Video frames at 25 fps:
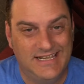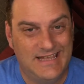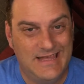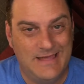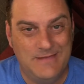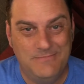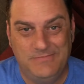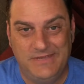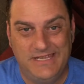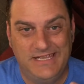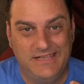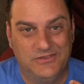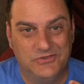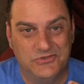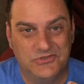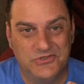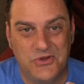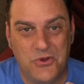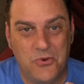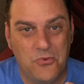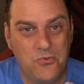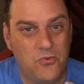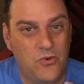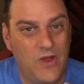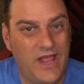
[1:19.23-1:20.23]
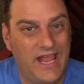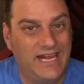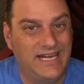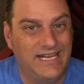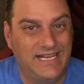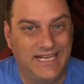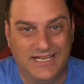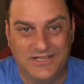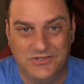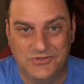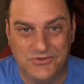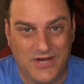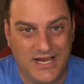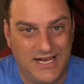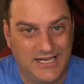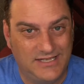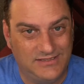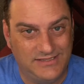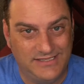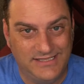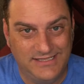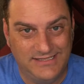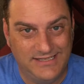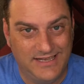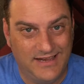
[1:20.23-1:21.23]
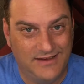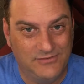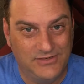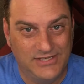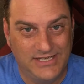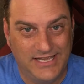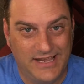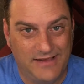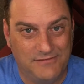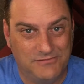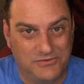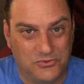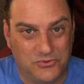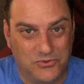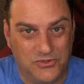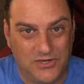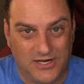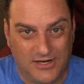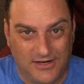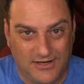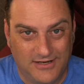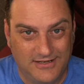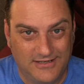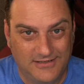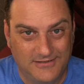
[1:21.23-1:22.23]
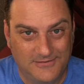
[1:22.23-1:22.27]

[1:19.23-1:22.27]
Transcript: and B, there's no way to get it dry cleaned every day after work.